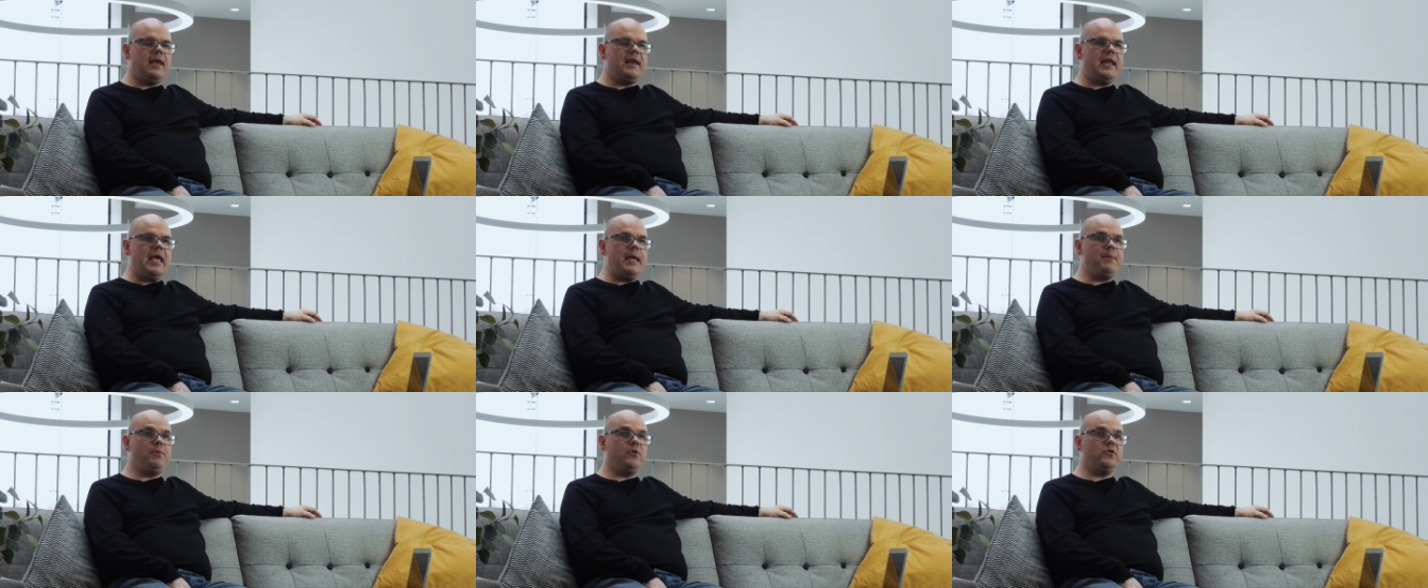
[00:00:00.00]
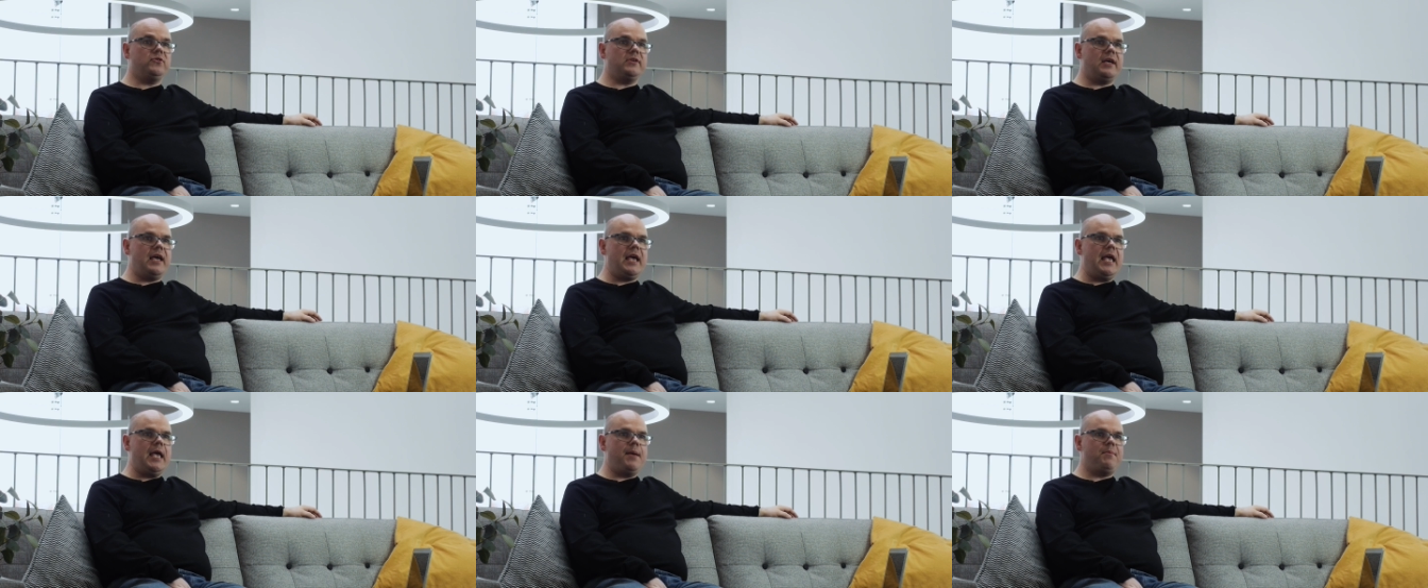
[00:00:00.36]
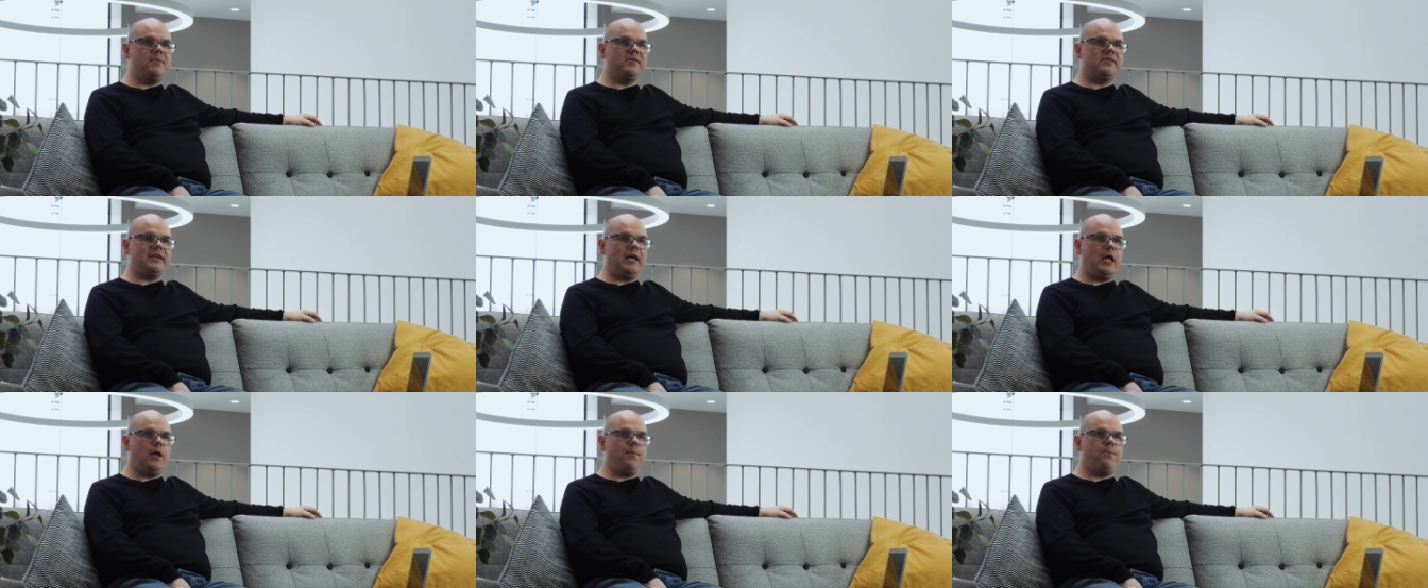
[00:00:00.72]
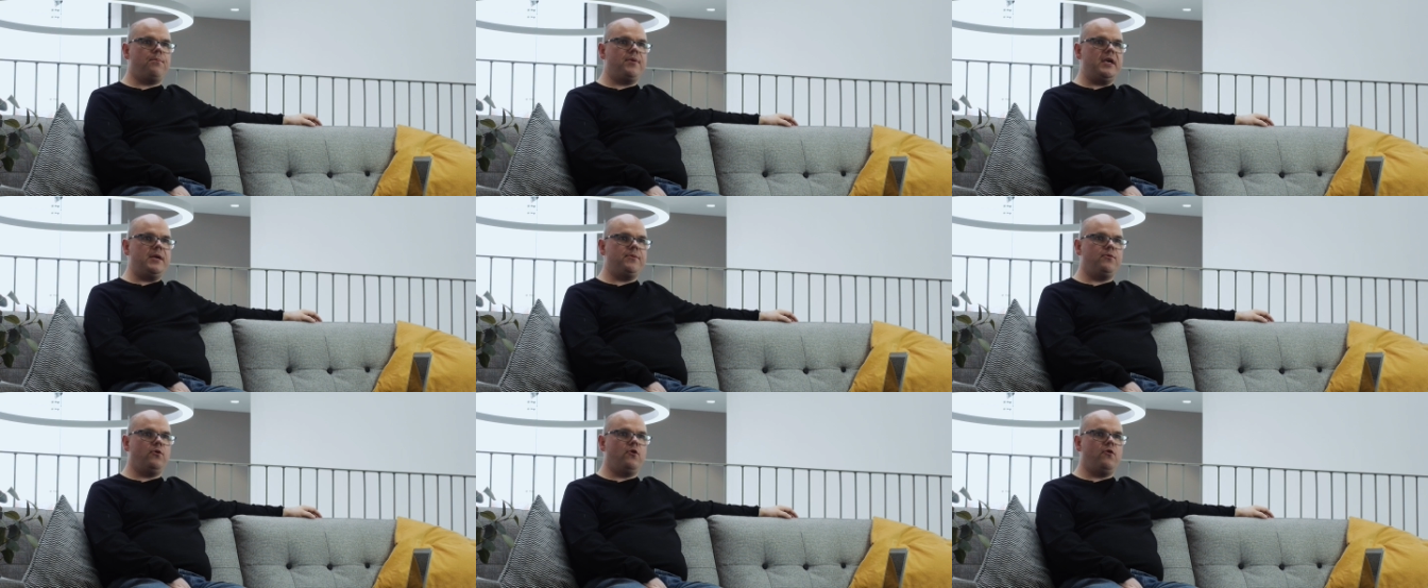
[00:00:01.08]
Enable's aim is to
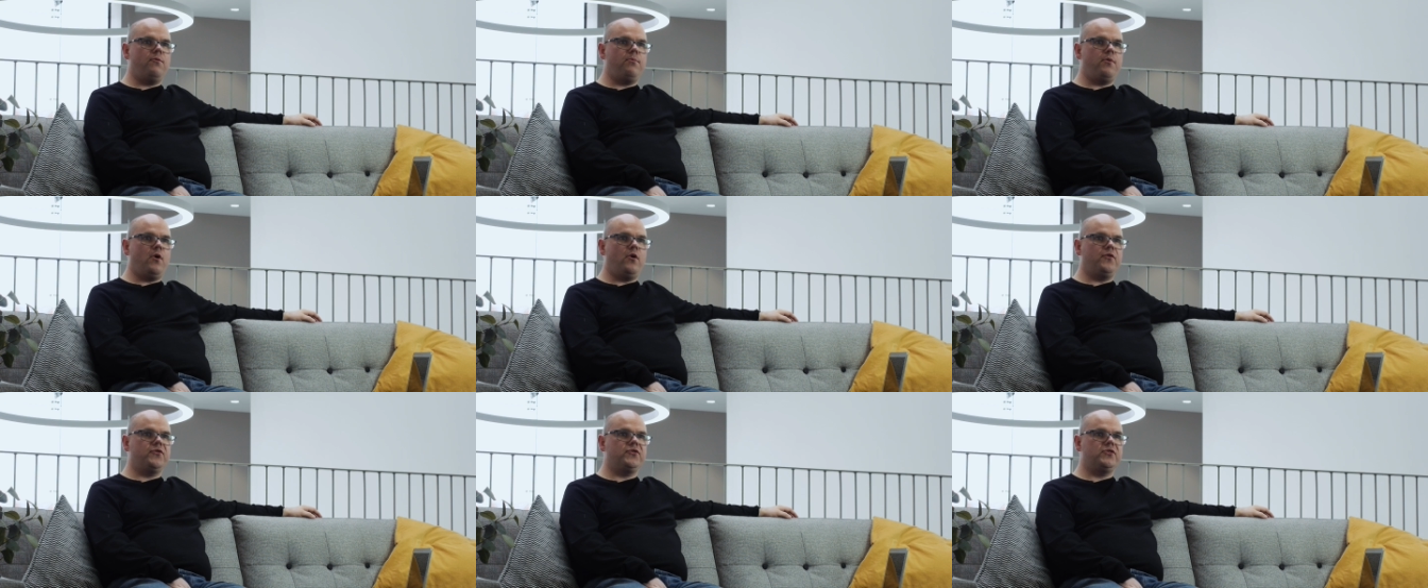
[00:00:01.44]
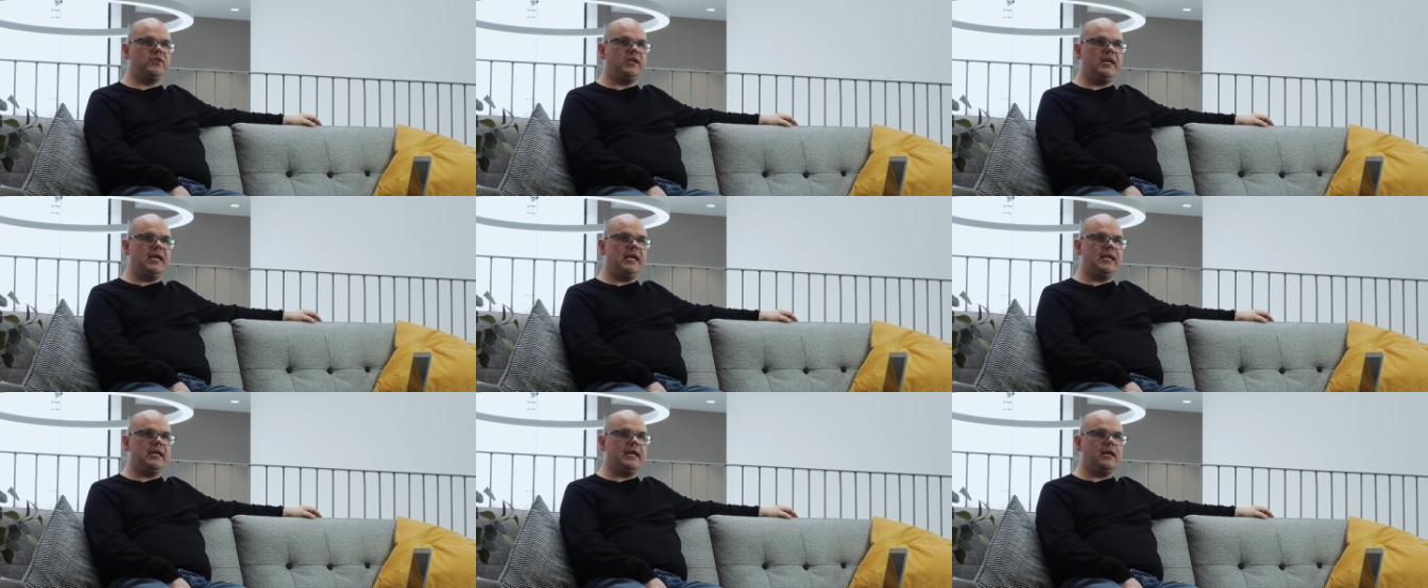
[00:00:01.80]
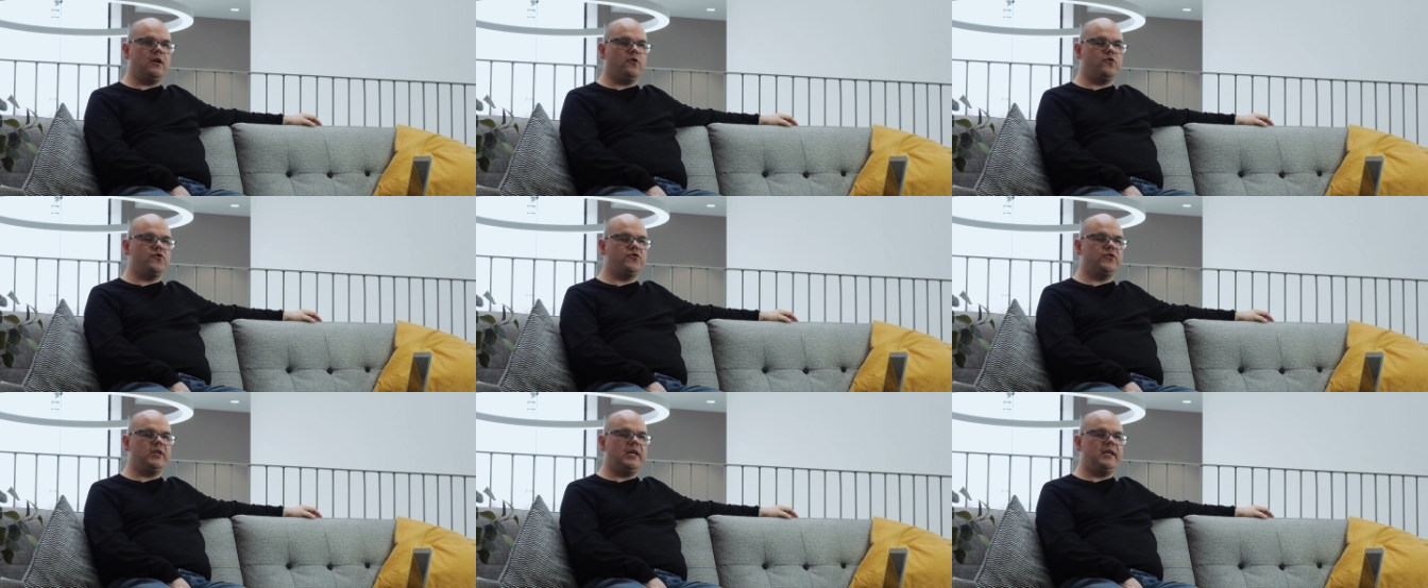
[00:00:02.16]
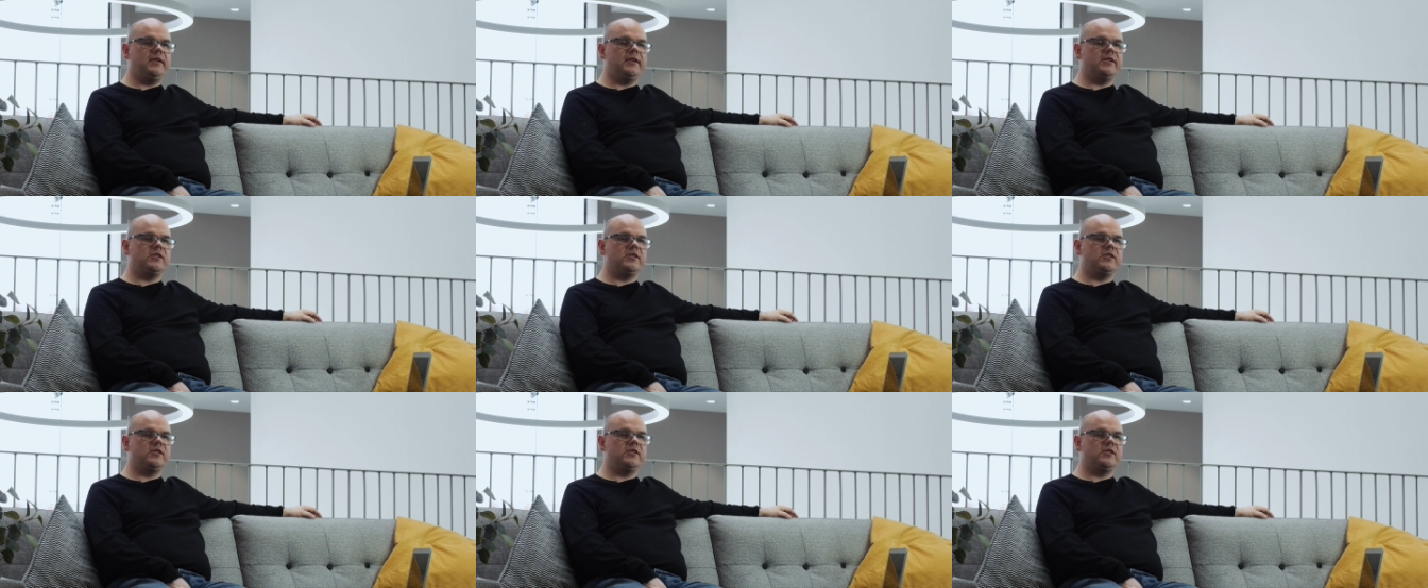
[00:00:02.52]
help people with both seen and unseen